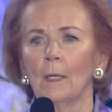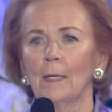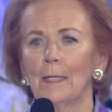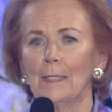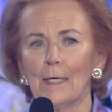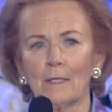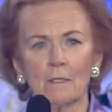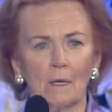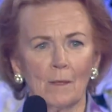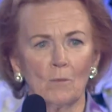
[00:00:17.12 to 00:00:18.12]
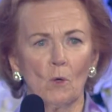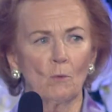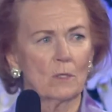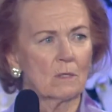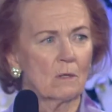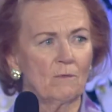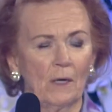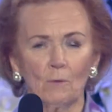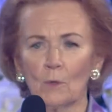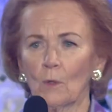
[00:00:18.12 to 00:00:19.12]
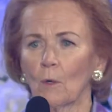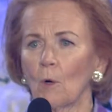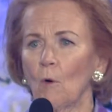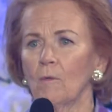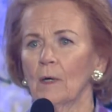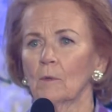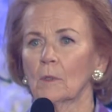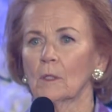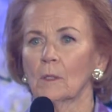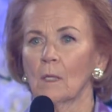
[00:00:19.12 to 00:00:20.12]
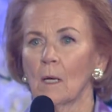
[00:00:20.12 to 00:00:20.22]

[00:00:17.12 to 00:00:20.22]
And yes, I'm known as the founder or co founder,